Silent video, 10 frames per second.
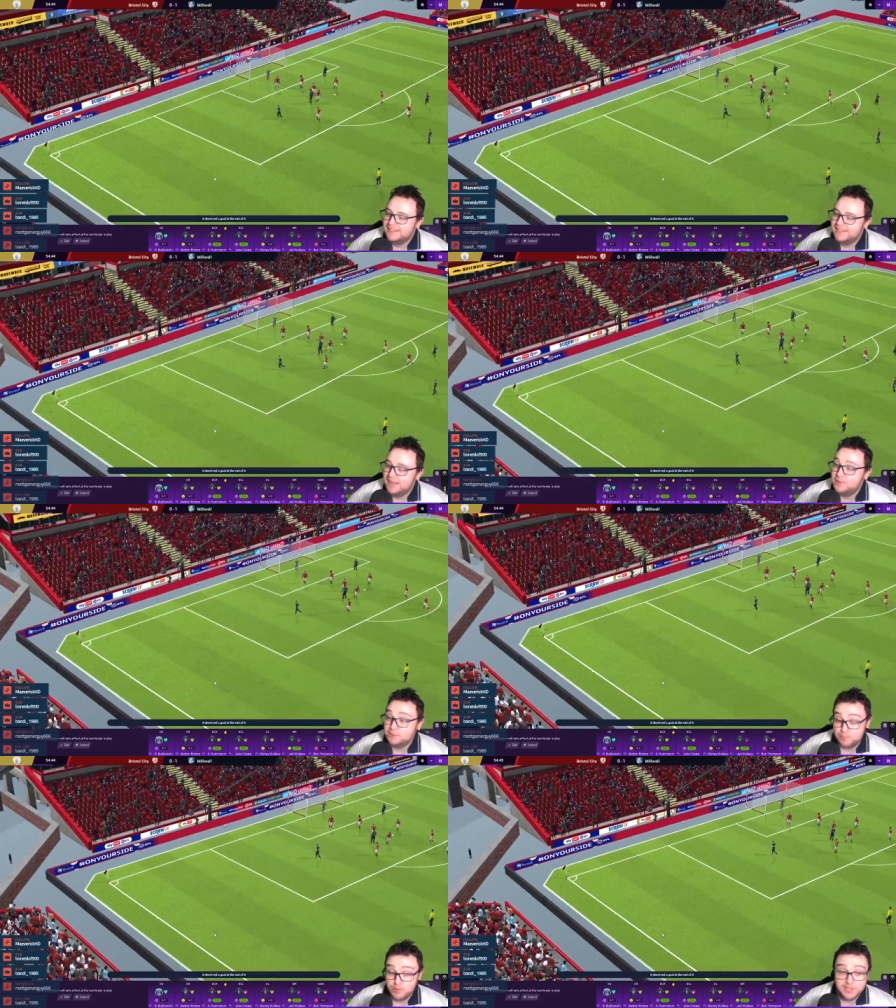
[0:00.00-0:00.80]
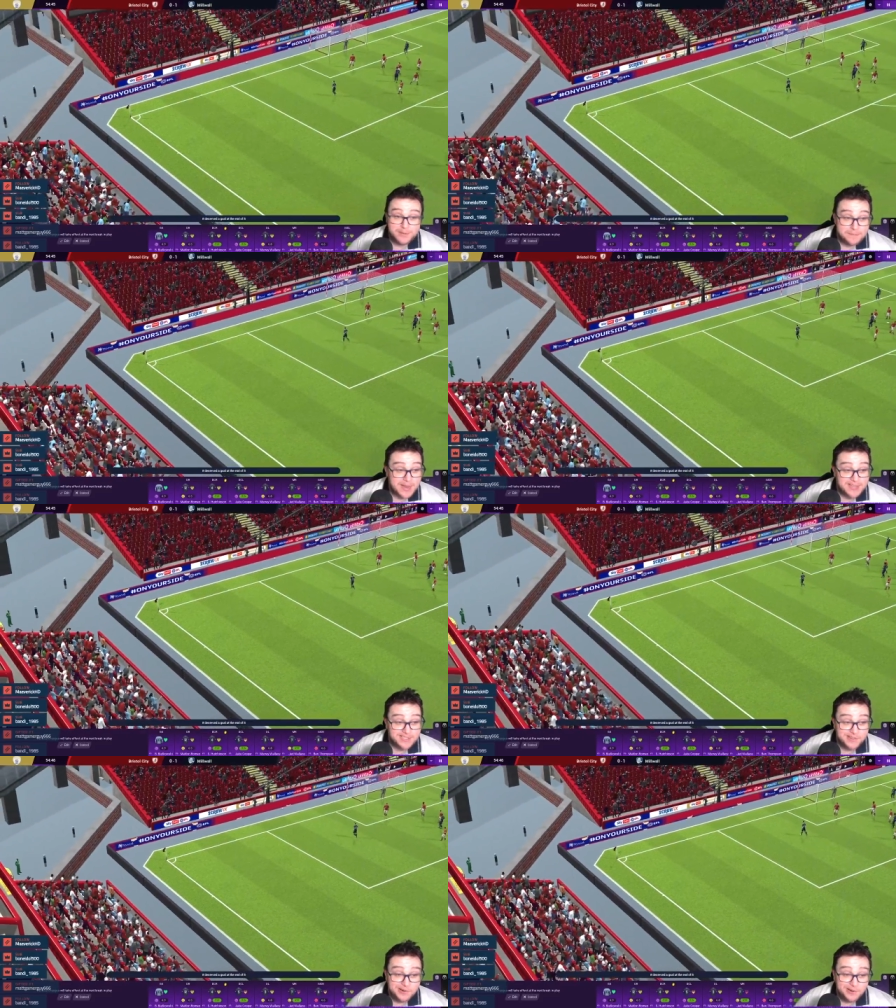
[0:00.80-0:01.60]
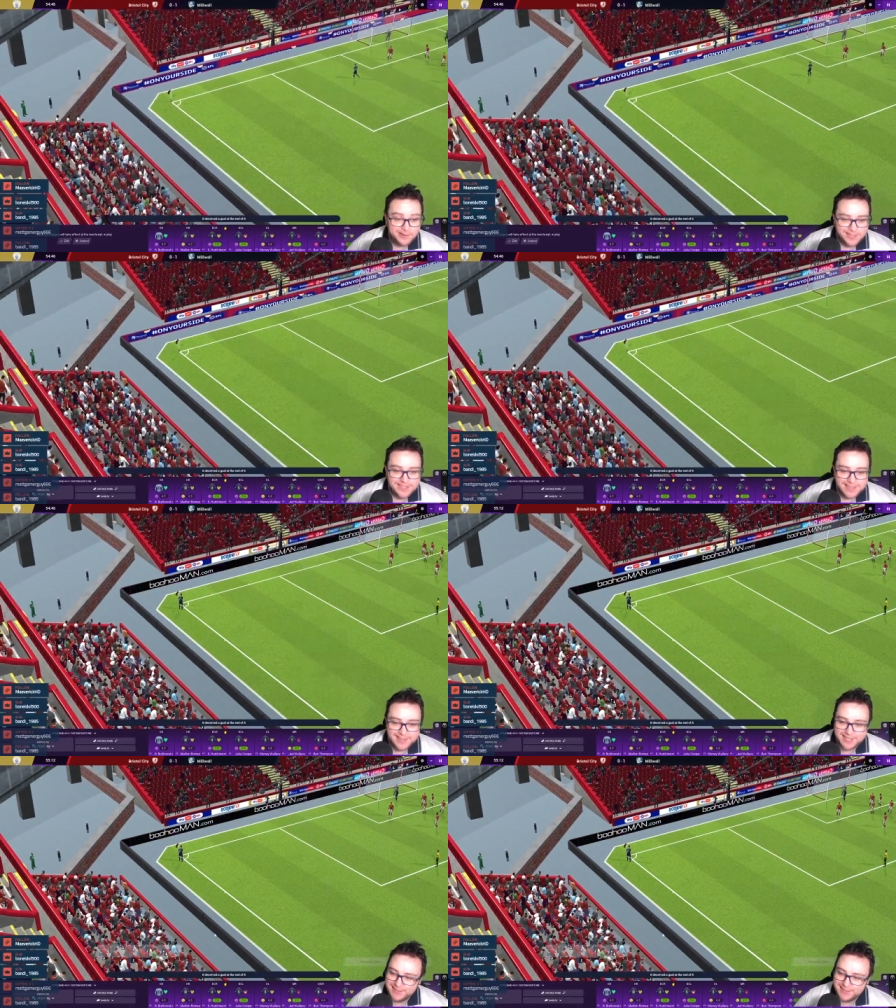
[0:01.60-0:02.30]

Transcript: That was brilliant by Zohore, it said.